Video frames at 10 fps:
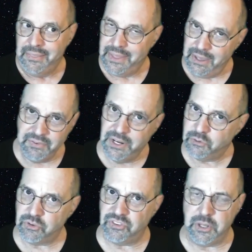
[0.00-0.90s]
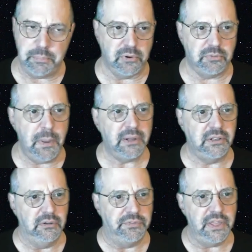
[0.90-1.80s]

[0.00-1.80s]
They have an interesting perspective.